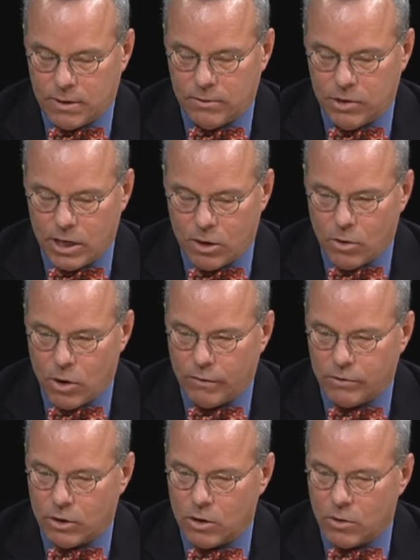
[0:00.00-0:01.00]
Jay
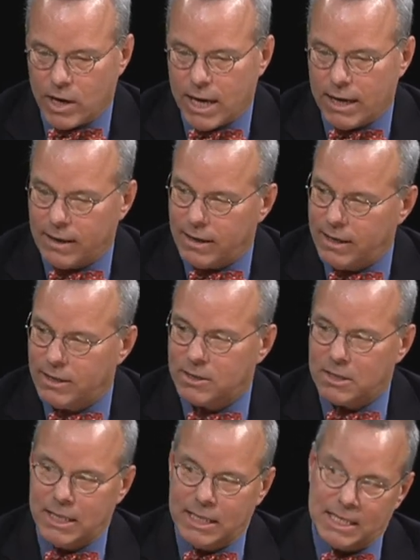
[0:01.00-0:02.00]
Groves are creating
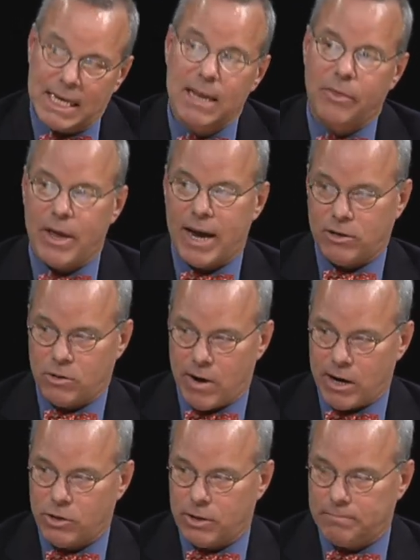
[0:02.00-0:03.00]
is in that
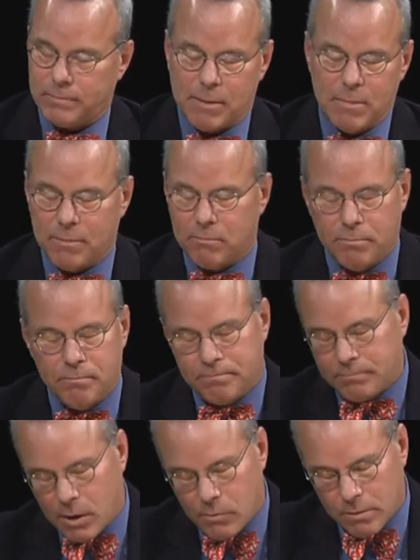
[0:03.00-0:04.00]
direction. I
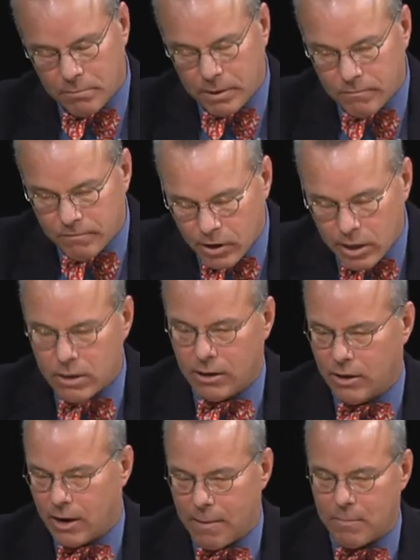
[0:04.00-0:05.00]
want to be very
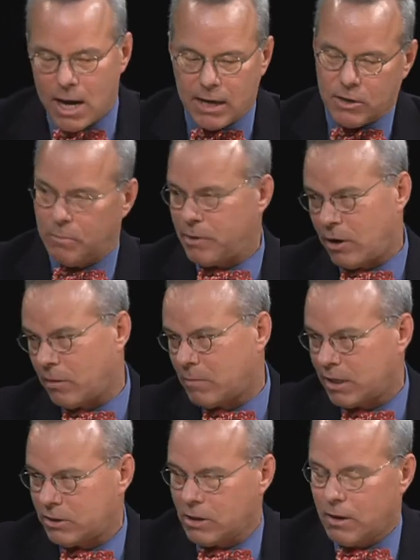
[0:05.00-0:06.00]
clear. I'm not comparing
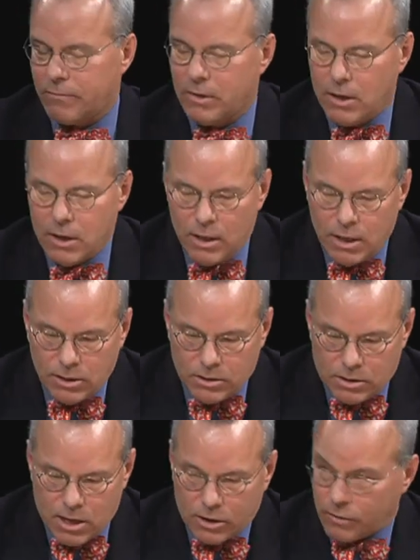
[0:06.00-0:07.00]
myself to
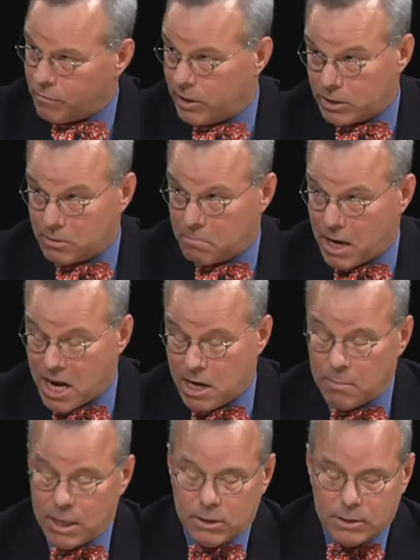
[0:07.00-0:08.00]
Dr. Frist by any
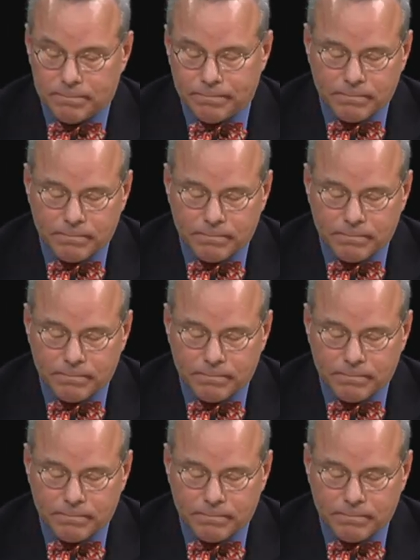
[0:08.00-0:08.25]
means.